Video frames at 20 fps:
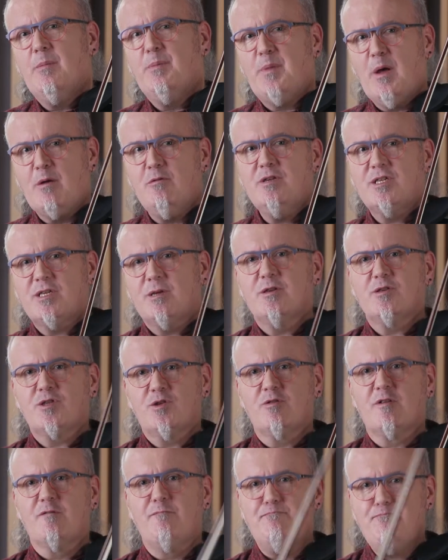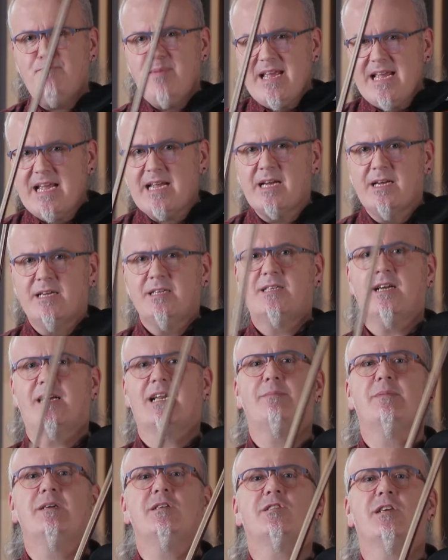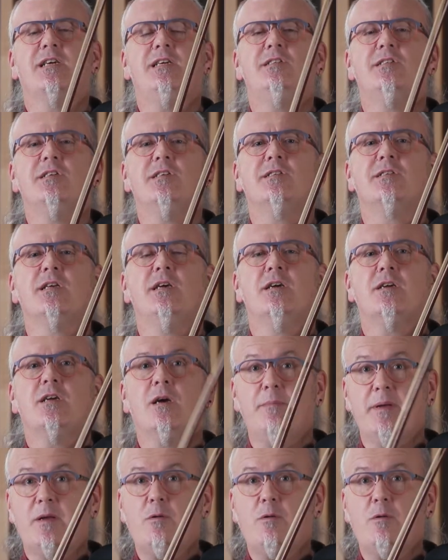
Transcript: Those sort of big dynamic changes can be